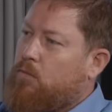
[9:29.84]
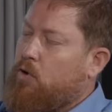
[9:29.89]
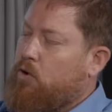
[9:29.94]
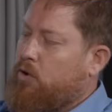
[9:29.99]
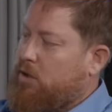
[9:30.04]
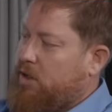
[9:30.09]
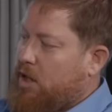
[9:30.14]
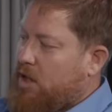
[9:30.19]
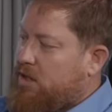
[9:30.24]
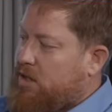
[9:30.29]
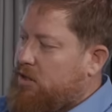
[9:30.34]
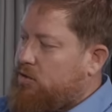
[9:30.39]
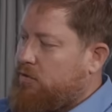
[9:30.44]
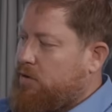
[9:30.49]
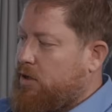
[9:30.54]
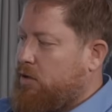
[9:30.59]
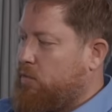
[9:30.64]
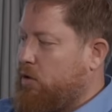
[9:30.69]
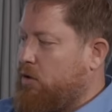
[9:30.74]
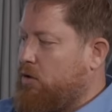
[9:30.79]
Okay, that's
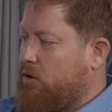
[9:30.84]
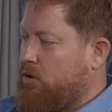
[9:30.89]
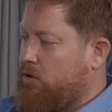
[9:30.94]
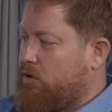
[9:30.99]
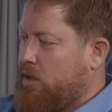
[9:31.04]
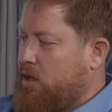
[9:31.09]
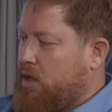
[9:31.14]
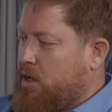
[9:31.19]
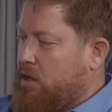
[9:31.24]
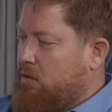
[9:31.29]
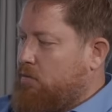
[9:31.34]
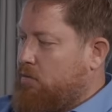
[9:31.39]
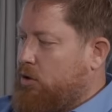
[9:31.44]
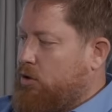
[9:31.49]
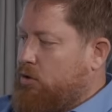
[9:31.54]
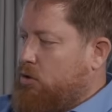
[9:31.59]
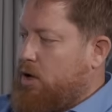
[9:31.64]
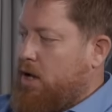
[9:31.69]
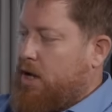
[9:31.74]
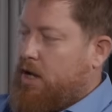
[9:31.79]
interesting, because when
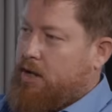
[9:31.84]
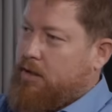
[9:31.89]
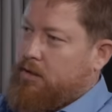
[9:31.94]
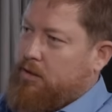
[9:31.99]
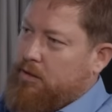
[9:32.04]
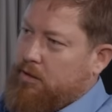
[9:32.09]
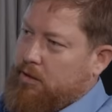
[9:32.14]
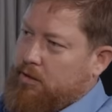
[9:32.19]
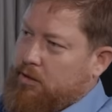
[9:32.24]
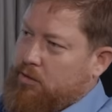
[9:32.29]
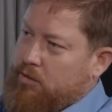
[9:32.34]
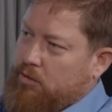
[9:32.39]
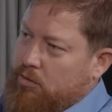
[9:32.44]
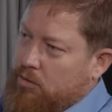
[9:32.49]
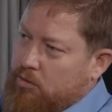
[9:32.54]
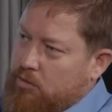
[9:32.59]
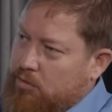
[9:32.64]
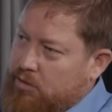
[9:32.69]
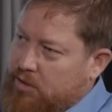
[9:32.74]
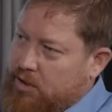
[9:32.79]
looking at the
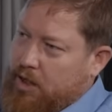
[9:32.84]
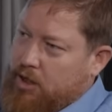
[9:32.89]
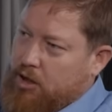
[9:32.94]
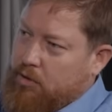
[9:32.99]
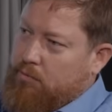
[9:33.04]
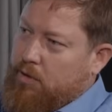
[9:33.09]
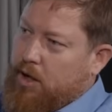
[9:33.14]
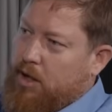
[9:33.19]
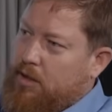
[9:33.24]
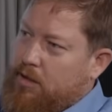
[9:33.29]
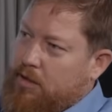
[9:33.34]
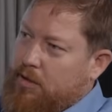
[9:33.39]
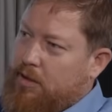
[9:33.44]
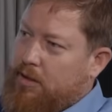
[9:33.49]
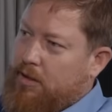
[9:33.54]
new setup, right,